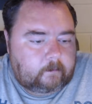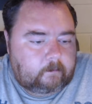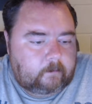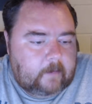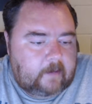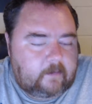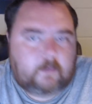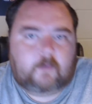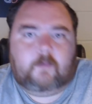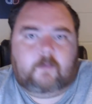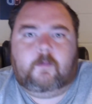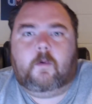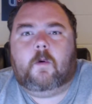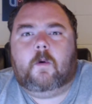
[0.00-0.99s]
Even
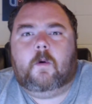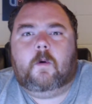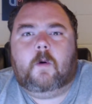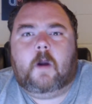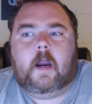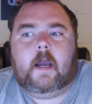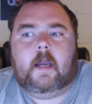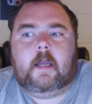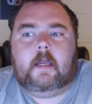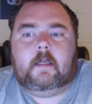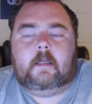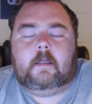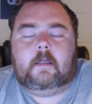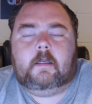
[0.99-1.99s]
before
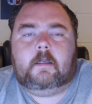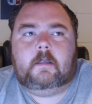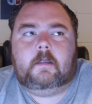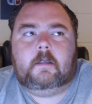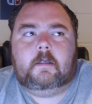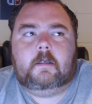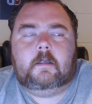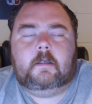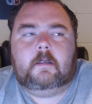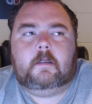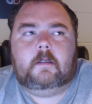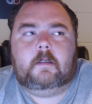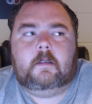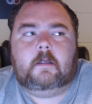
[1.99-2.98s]
I
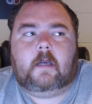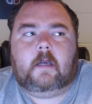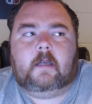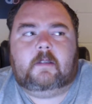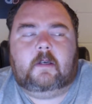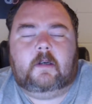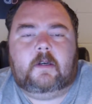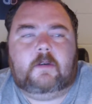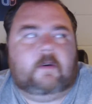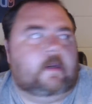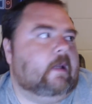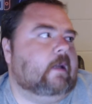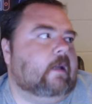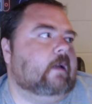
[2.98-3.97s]
started
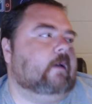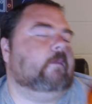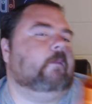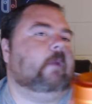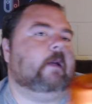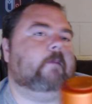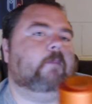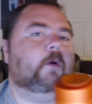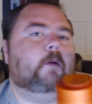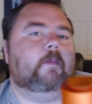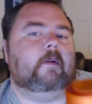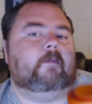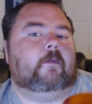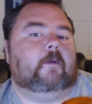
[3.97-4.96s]
drinking like
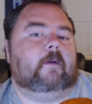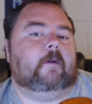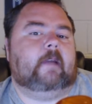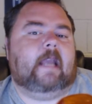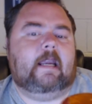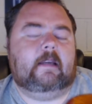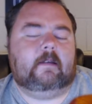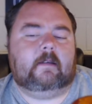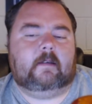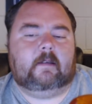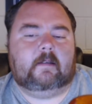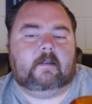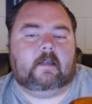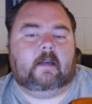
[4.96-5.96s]
bourbon for taste
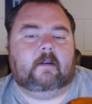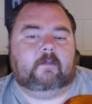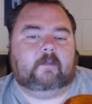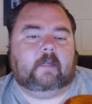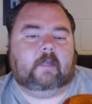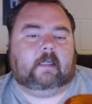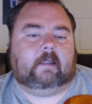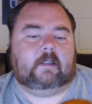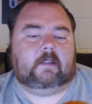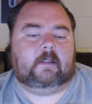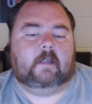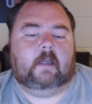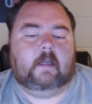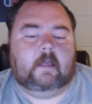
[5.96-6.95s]
instead of like
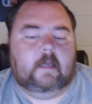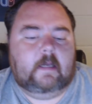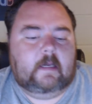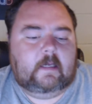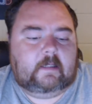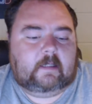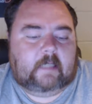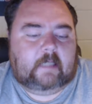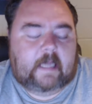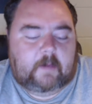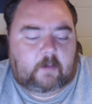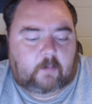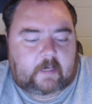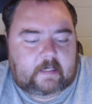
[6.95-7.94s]
just
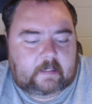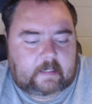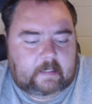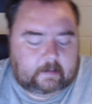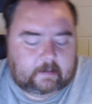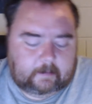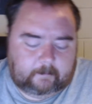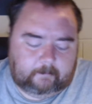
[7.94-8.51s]
slamming whiskeys.